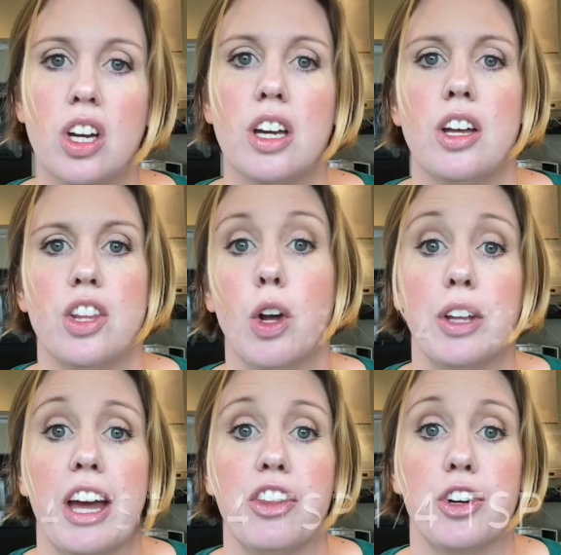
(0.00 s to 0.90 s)
The only
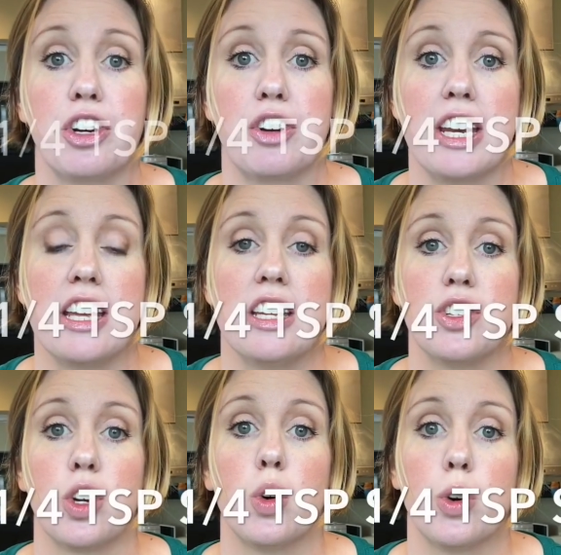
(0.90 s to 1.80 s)
other ingredient is a
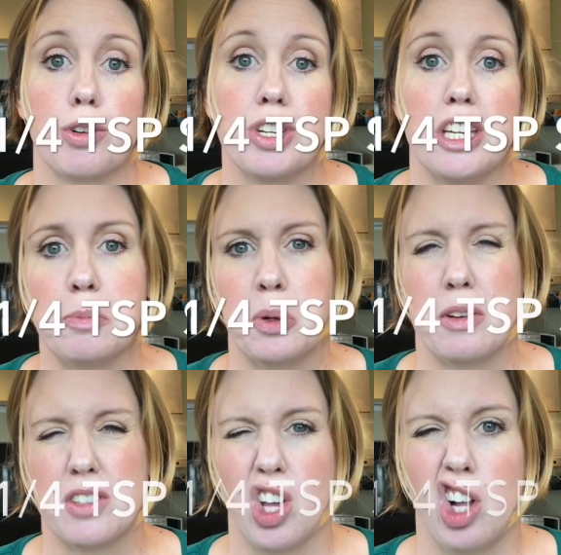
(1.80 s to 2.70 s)
1/4 teaspoon of
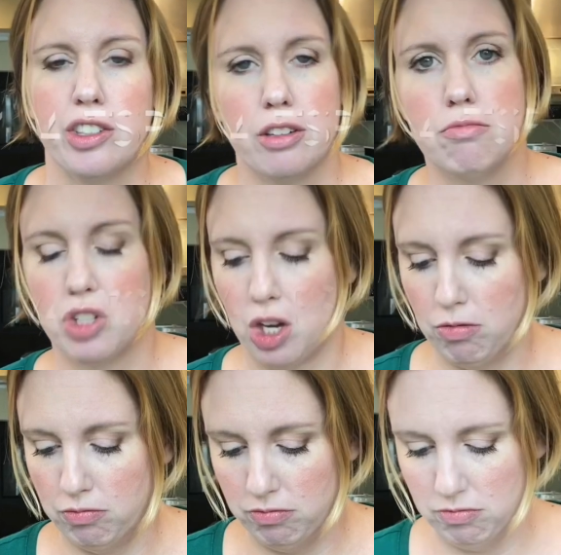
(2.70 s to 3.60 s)
salt. So,
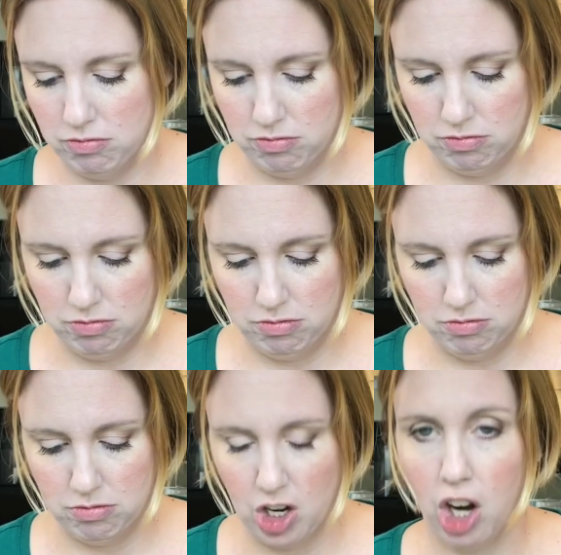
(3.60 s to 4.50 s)

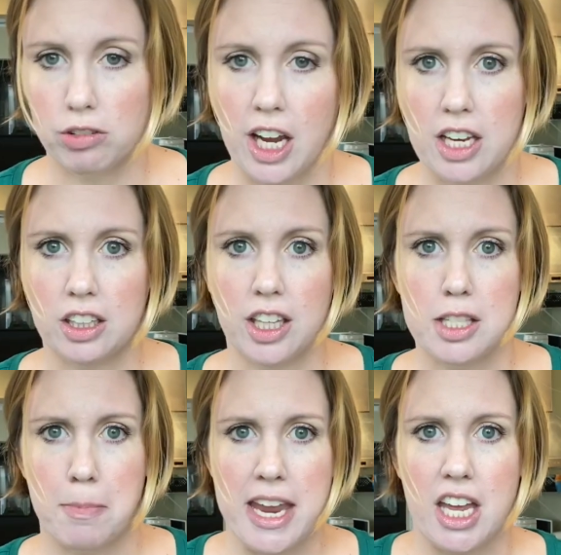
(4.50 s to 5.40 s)
all right, let's
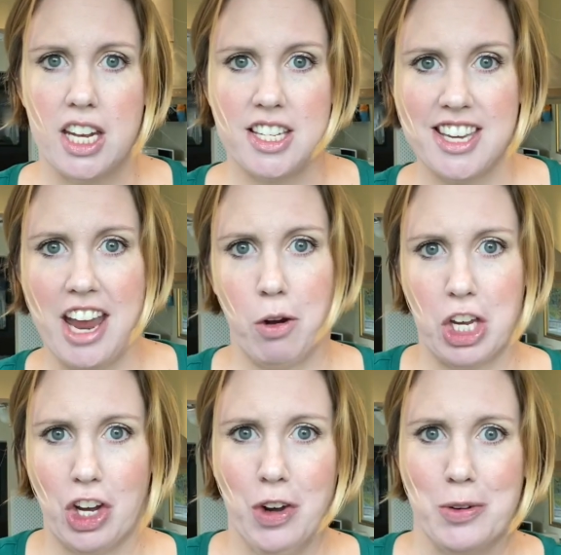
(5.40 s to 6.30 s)
make it and see how it
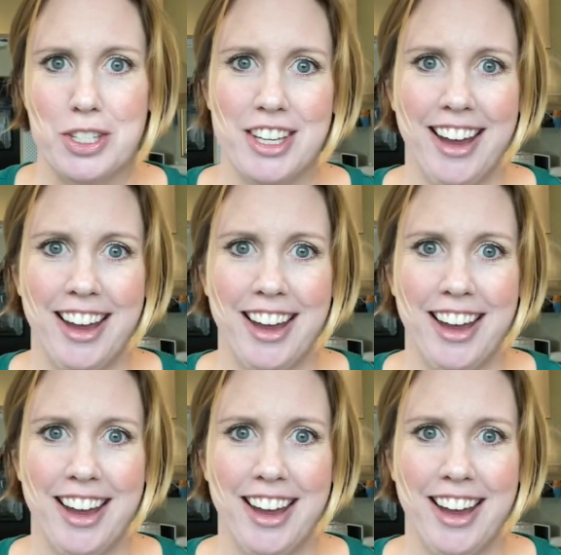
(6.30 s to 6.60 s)
goes.